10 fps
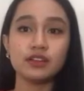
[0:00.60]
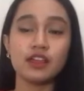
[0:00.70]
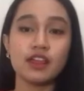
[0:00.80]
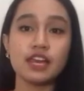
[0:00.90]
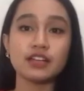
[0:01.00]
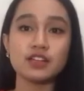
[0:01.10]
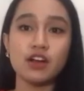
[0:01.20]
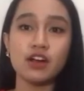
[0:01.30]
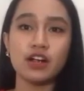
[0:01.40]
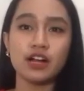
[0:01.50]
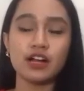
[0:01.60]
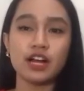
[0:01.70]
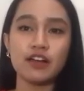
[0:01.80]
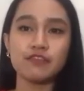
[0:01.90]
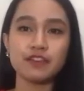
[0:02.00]
that are
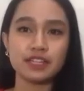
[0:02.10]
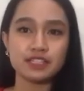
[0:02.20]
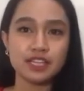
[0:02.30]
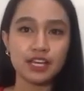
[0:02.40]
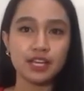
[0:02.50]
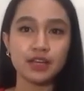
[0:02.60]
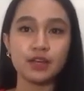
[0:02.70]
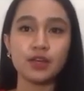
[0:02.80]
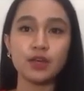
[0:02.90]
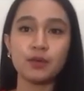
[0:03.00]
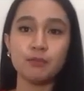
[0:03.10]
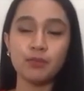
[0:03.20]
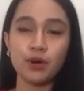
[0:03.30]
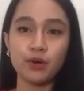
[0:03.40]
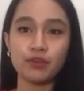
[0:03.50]
affecting
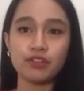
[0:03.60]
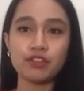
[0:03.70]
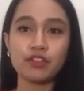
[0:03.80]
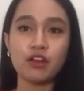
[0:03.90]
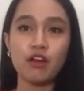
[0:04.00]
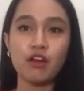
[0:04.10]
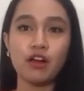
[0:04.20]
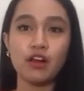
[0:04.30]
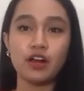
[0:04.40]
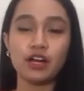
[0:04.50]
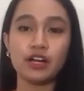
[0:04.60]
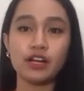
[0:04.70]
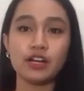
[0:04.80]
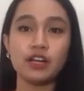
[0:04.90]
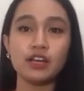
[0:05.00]
both our
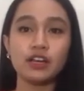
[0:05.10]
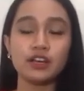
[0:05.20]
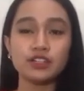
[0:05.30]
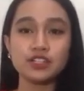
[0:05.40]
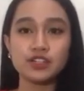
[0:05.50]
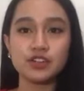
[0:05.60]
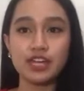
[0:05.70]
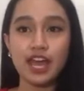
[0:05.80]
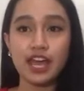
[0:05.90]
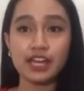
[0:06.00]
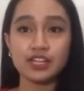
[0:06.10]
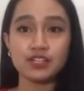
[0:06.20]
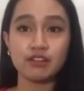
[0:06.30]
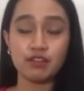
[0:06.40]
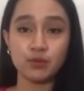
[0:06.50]
country and
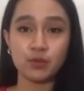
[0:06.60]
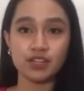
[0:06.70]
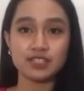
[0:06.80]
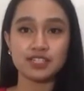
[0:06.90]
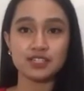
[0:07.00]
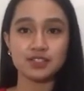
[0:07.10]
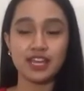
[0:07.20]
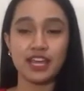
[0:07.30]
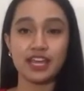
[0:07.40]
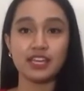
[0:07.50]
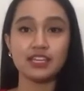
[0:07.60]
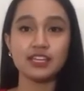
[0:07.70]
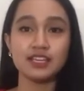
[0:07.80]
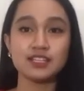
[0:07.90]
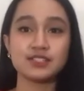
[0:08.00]
the world today.
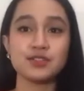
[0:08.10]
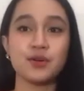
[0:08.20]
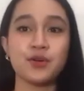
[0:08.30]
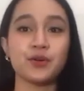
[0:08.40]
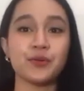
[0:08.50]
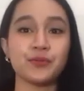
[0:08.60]
So